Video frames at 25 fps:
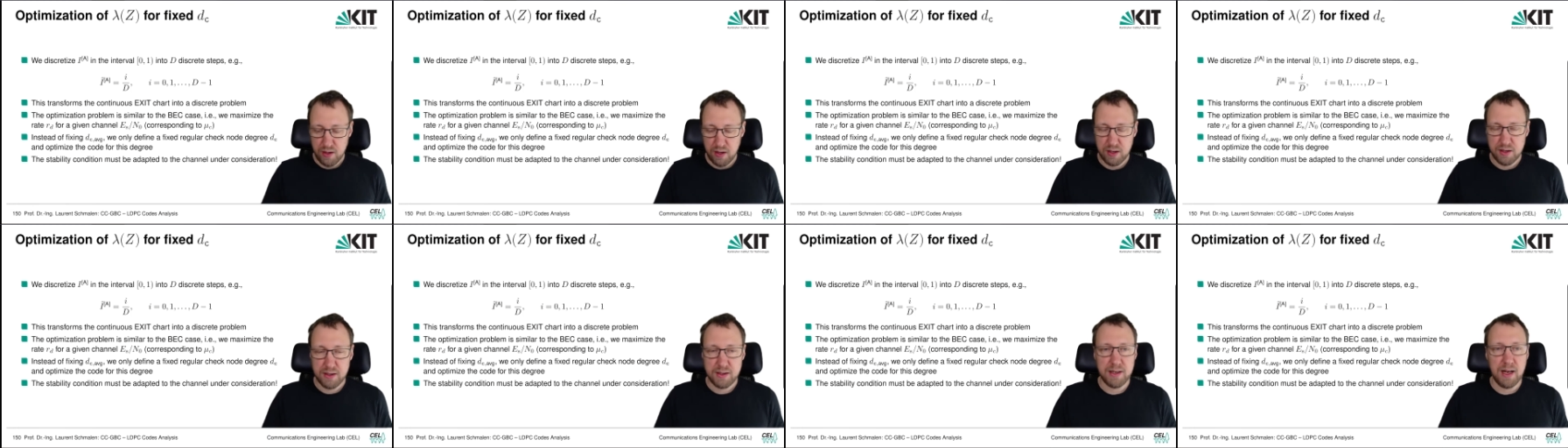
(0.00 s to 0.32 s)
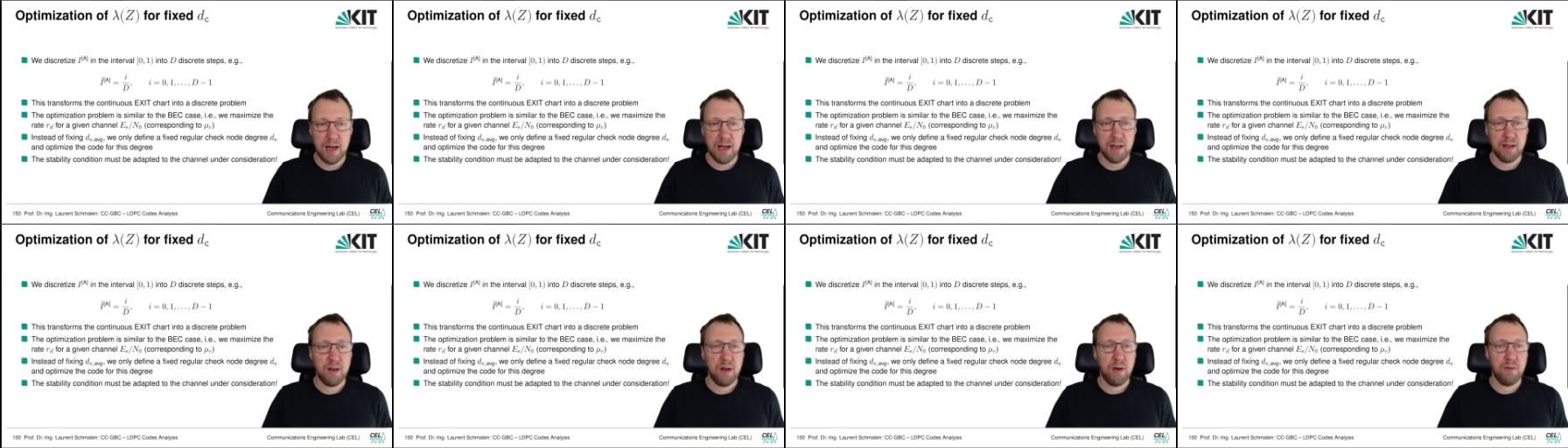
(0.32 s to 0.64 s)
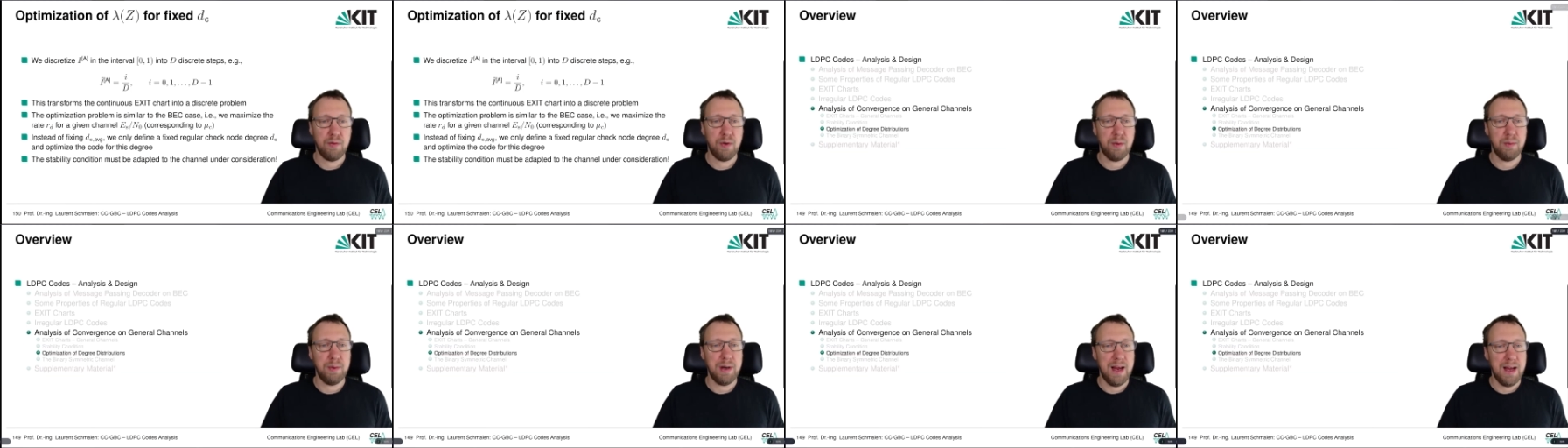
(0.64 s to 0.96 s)
start
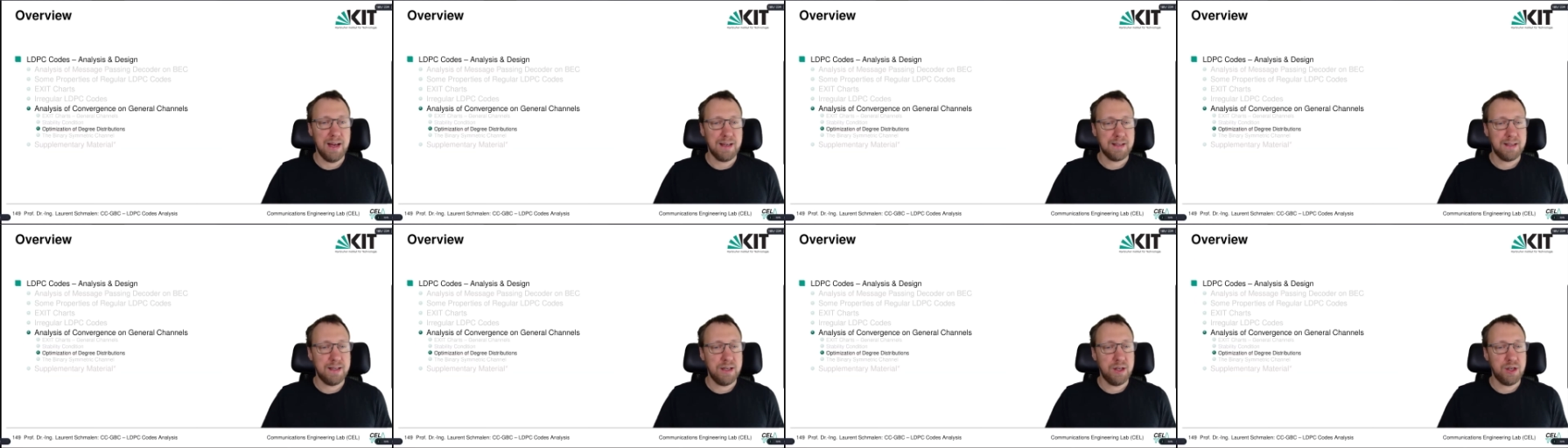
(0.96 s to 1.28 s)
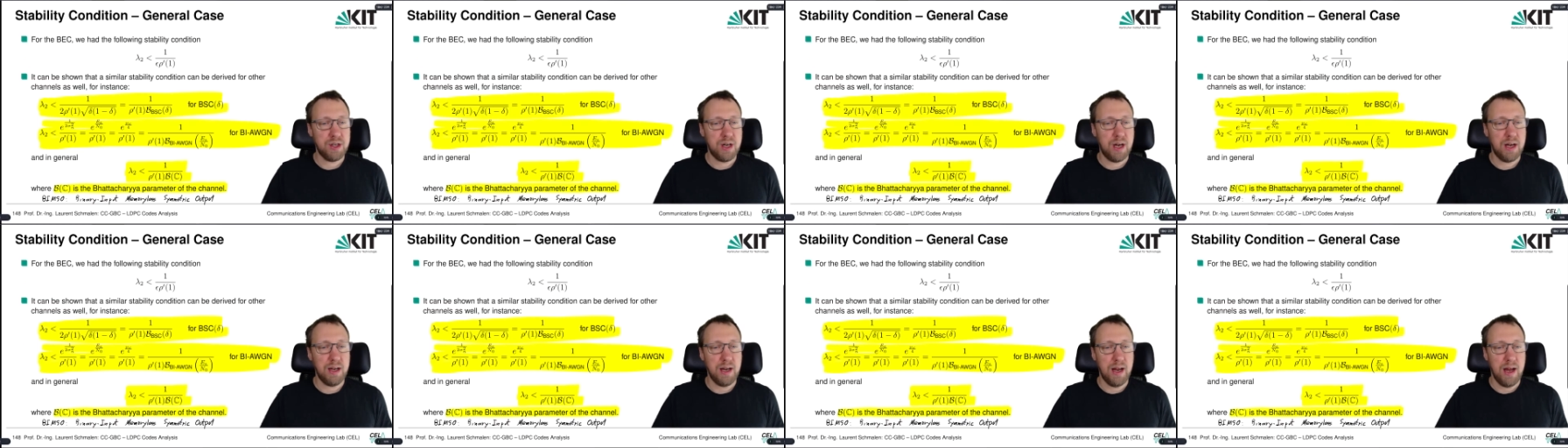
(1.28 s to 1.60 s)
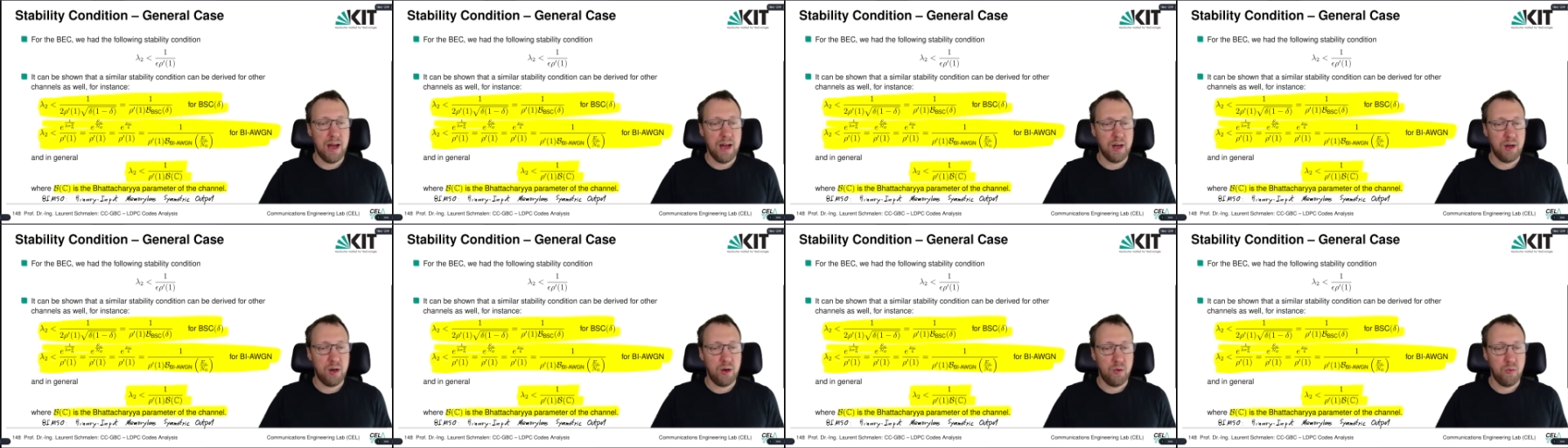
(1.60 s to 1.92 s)
from the exit chart,
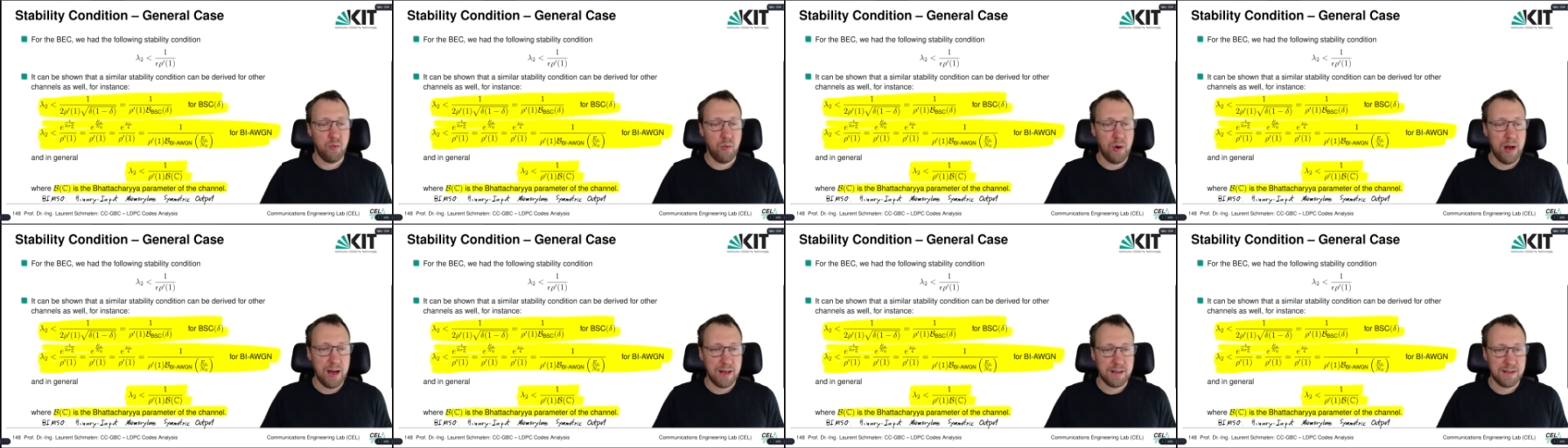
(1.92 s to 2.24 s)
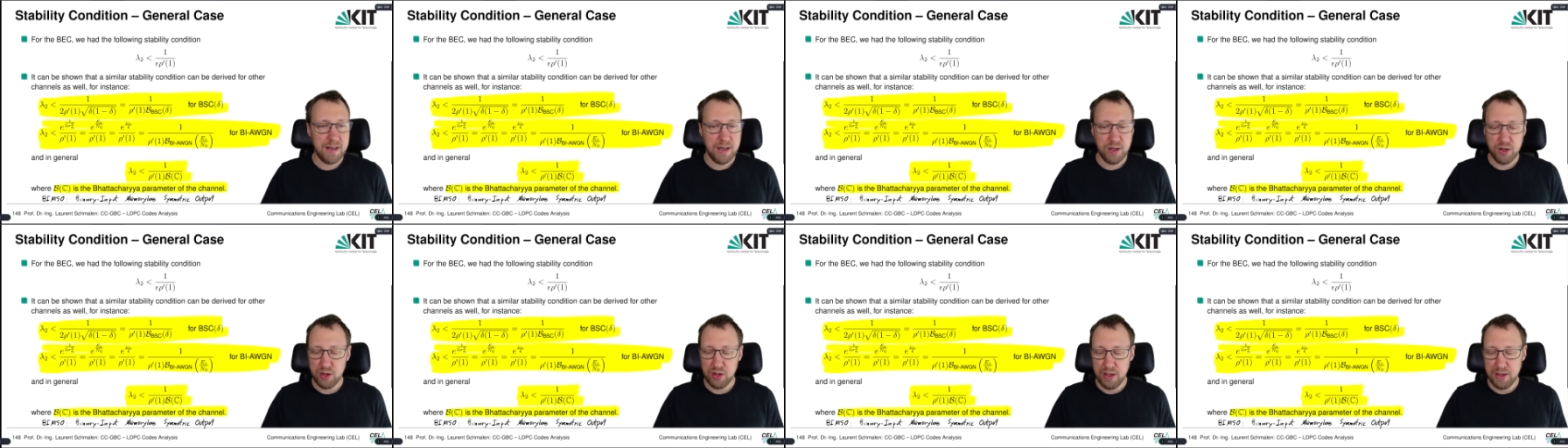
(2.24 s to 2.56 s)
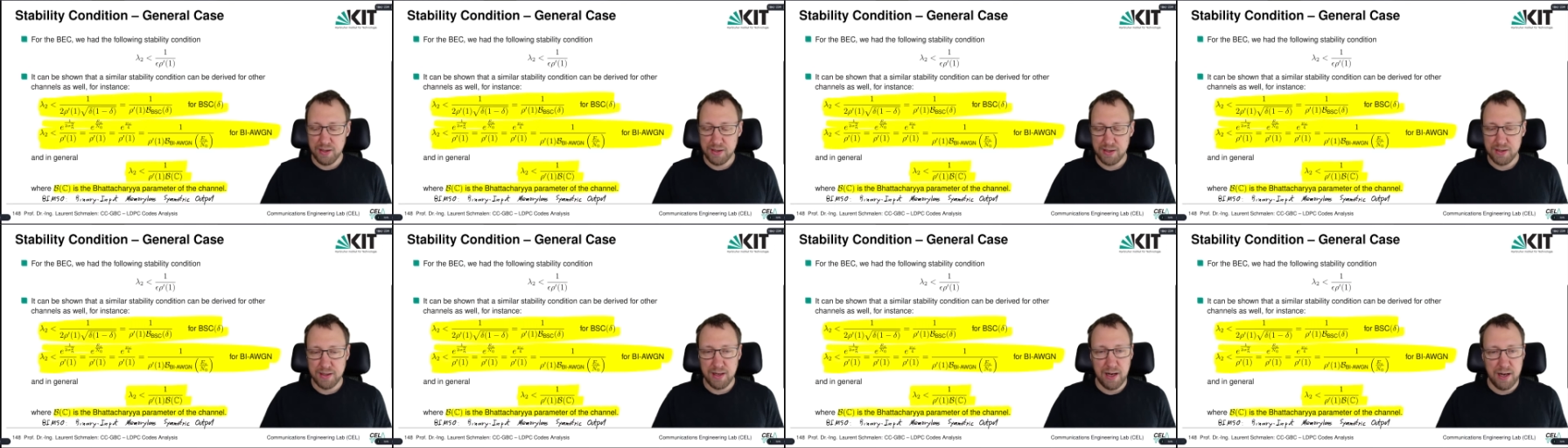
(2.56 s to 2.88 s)
and we essentially
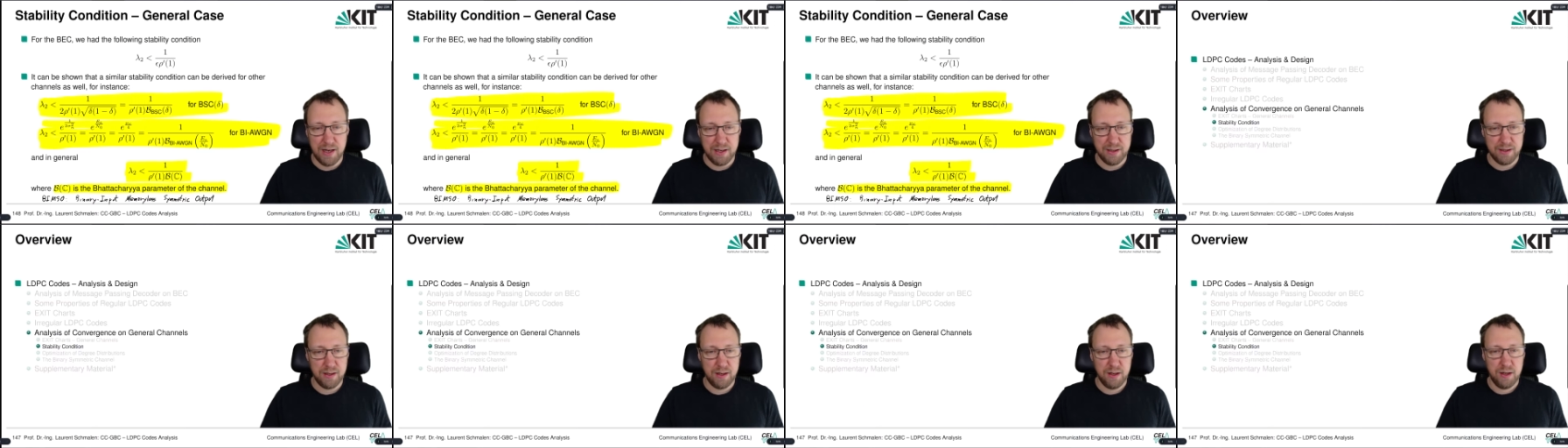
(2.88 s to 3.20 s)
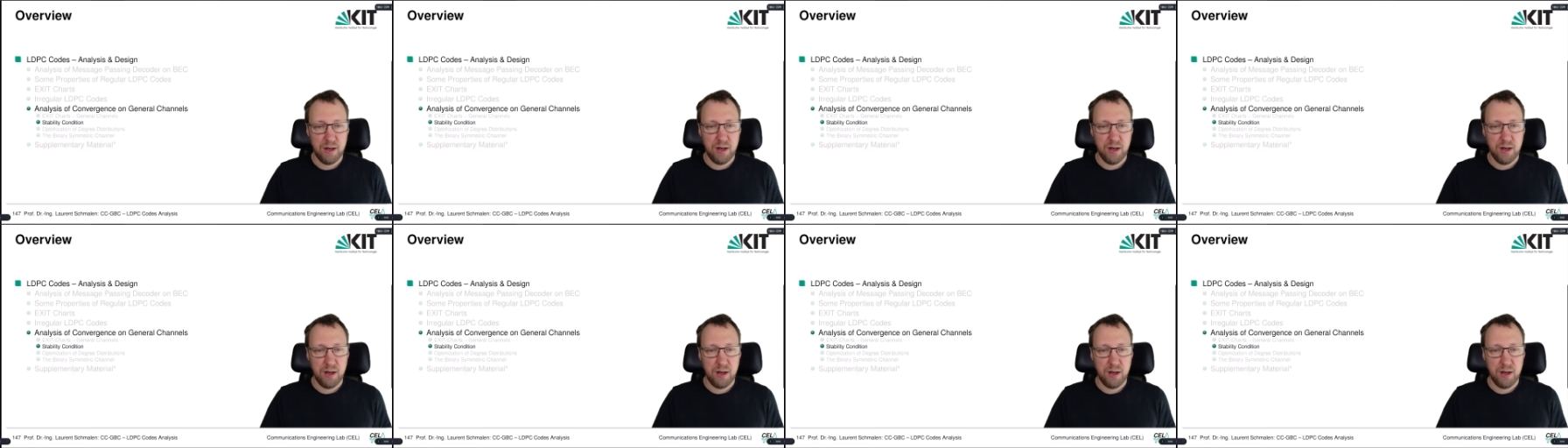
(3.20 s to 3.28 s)
start